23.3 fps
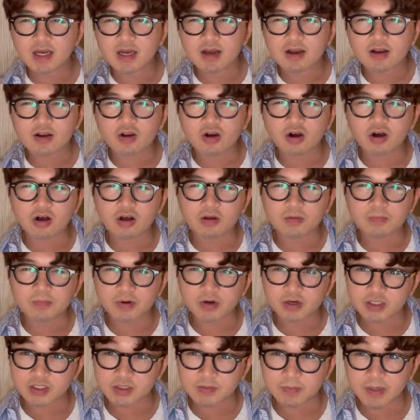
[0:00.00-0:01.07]
call
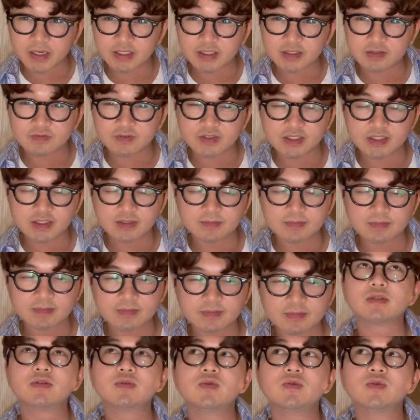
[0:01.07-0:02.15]
perspectivism,
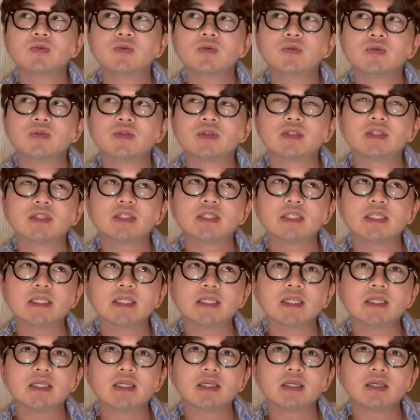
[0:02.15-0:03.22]
to
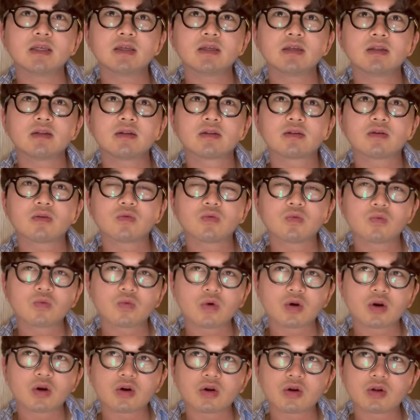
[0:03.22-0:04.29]
see the
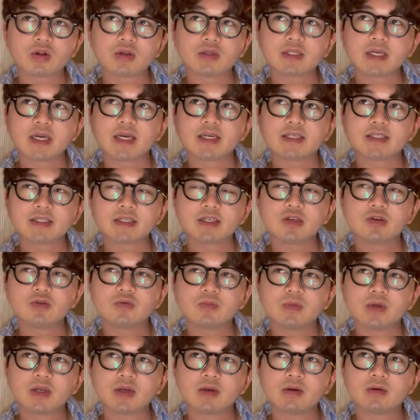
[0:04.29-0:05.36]
world as
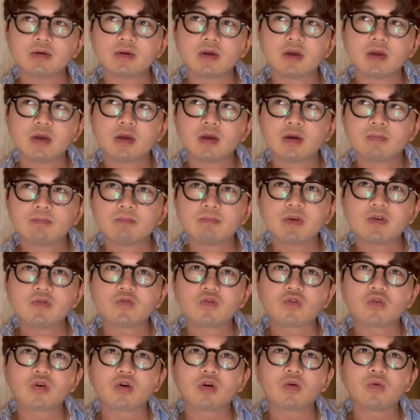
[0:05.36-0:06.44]
human
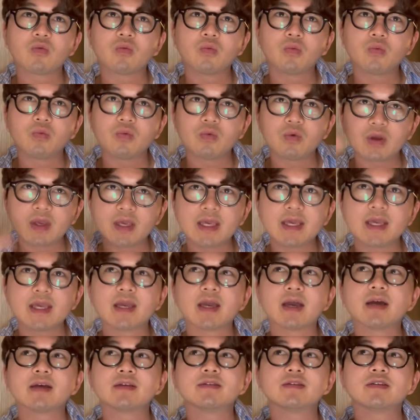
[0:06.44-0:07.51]
before we
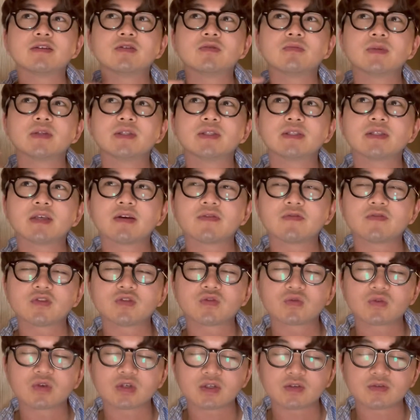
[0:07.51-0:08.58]
as humans have
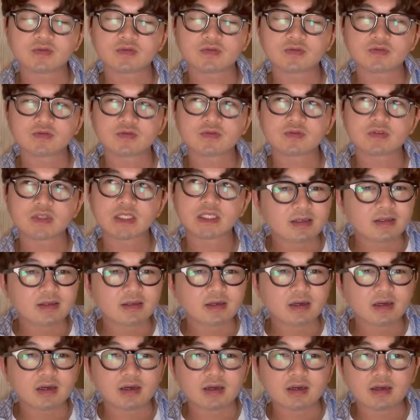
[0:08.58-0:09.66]
sort of
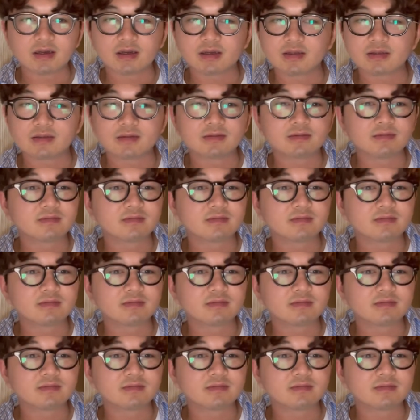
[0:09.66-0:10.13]
uh,